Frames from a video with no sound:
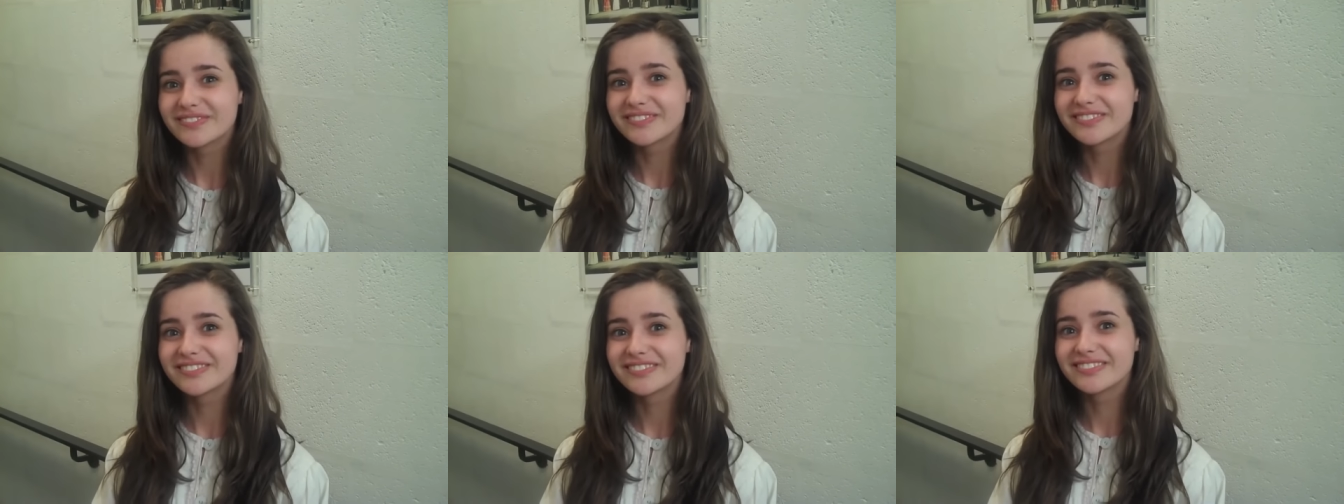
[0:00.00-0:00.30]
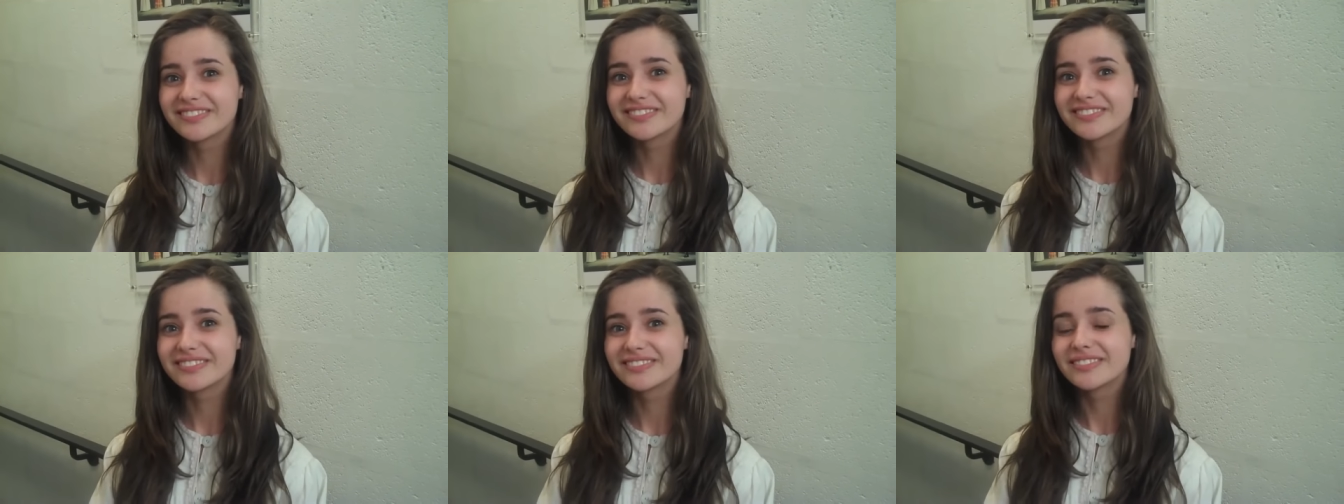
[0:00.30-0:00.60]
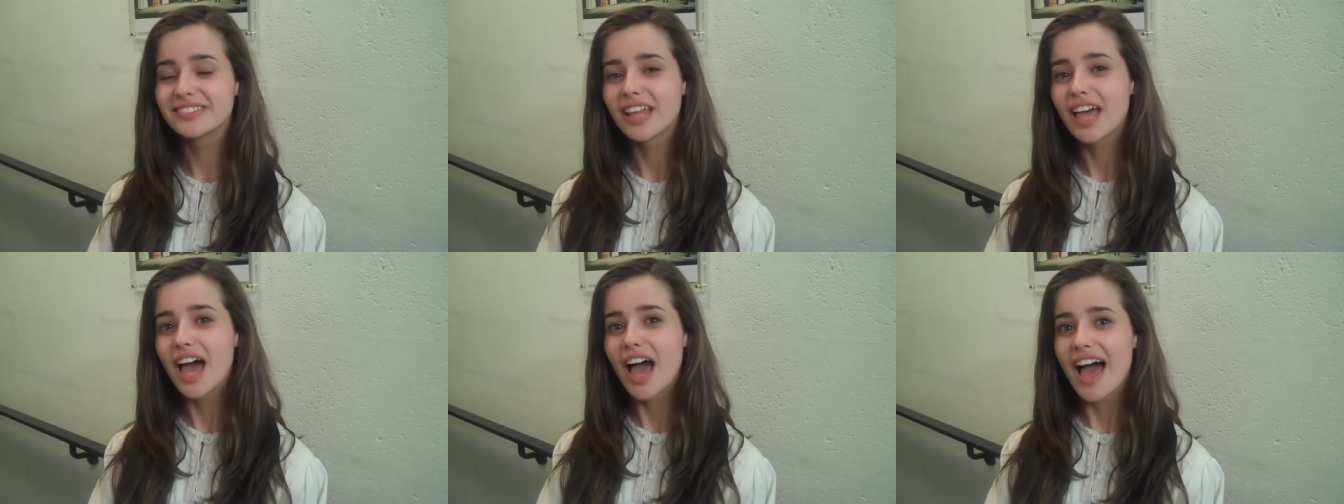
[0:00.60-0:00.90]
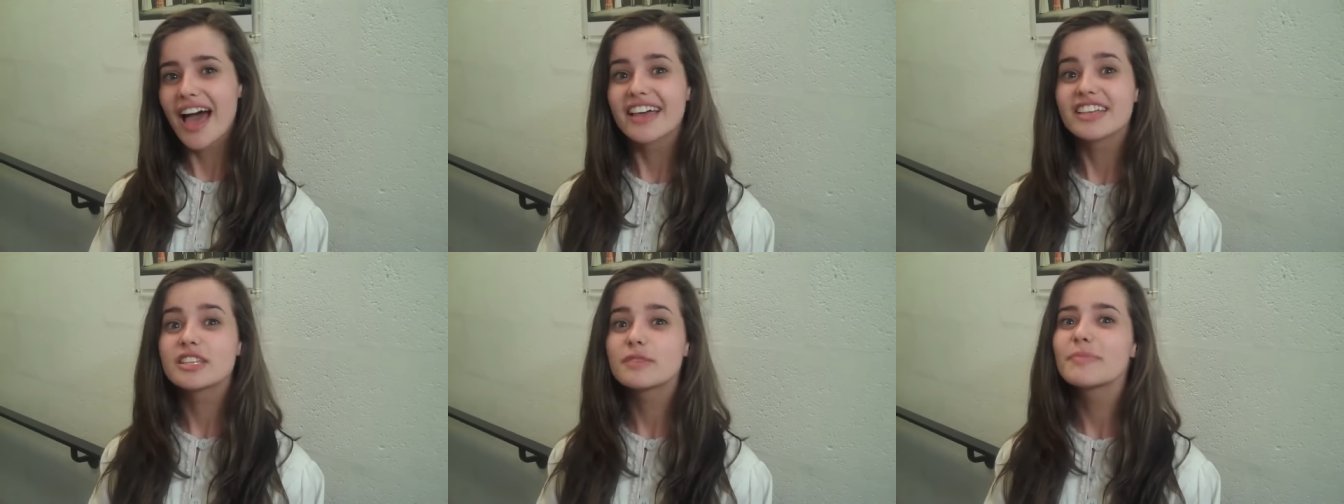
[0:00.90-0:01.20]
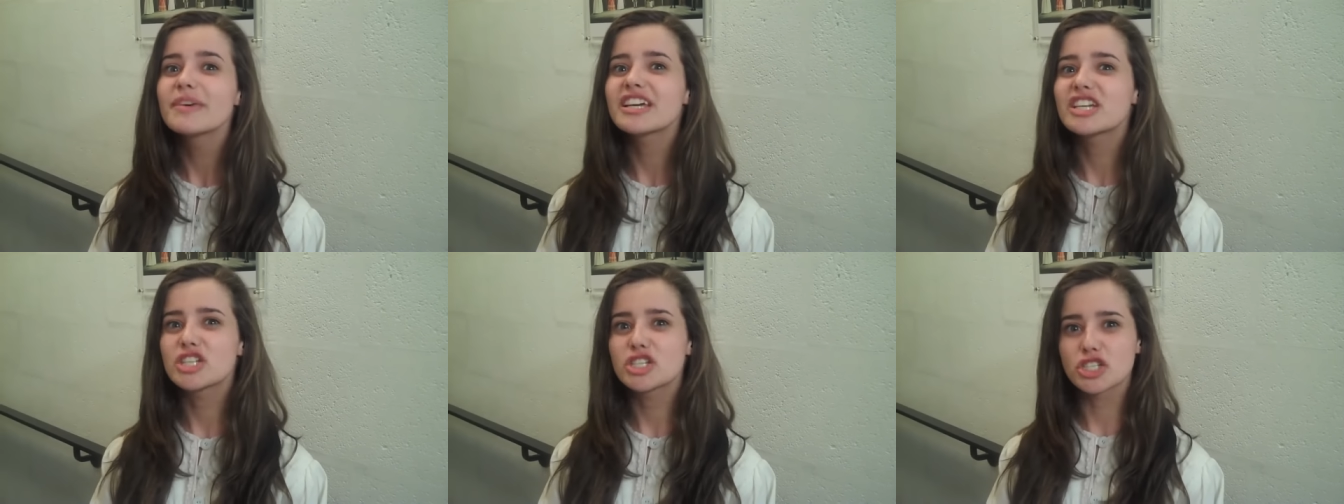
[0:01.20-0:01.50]
calm? It's
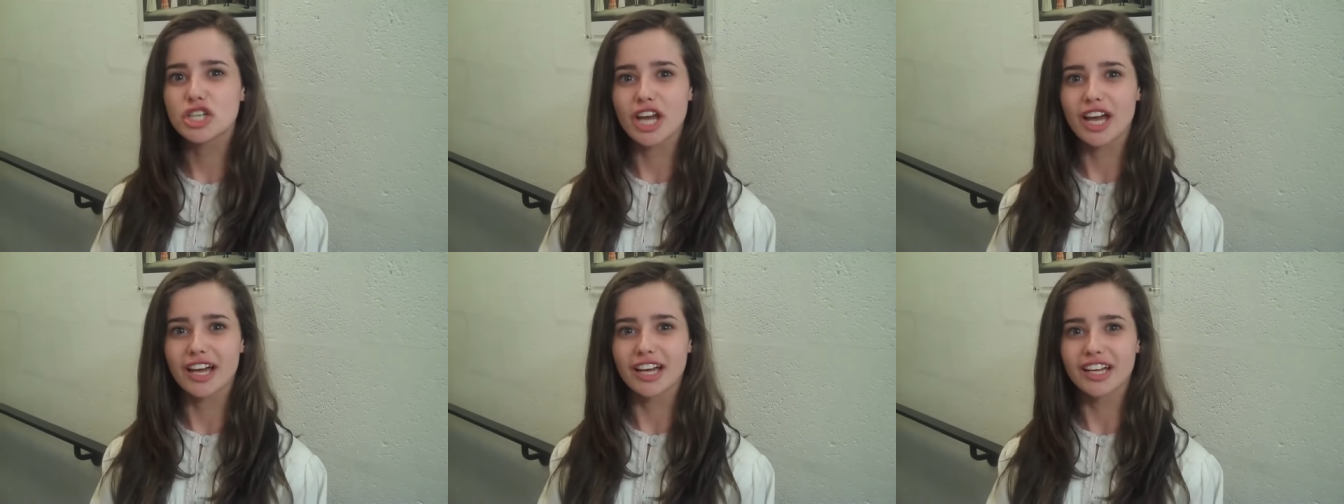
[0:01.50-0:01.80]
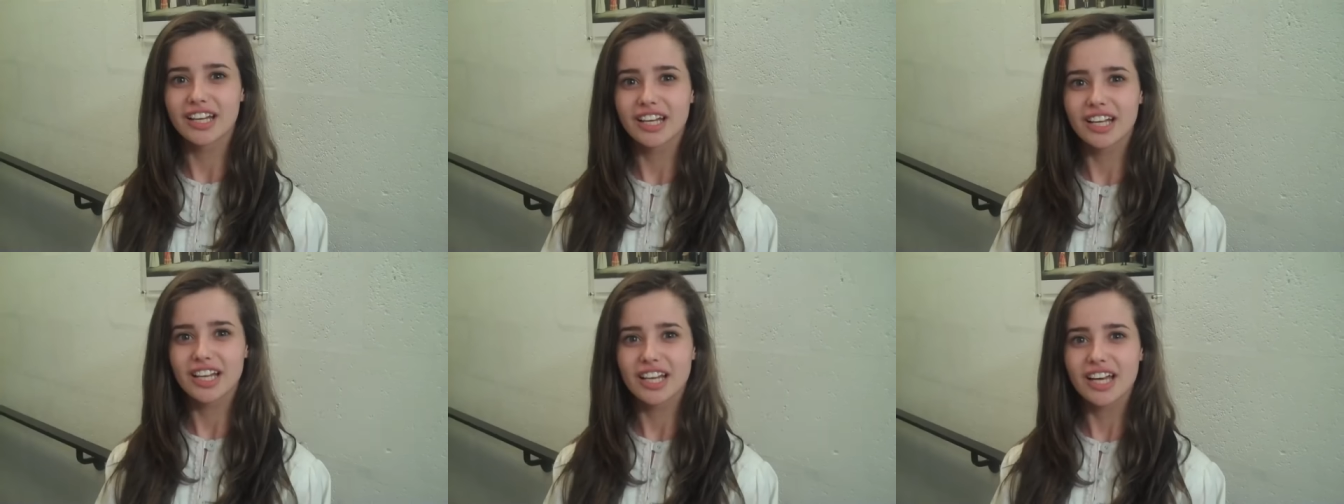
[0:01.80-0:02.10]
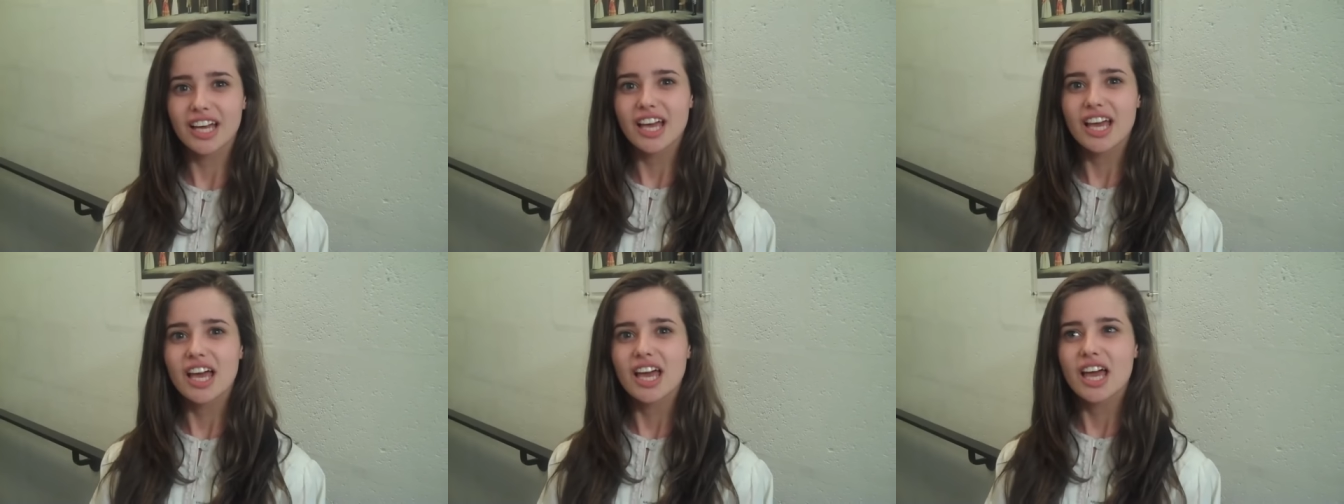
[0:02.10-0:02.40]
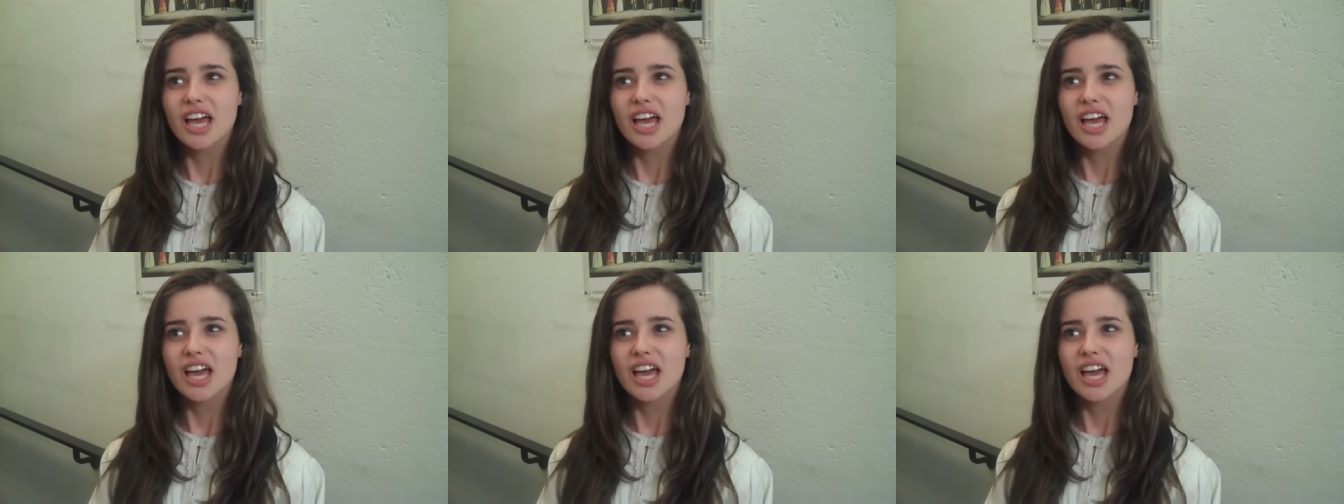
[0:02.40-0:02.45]
a mixture. Yeah.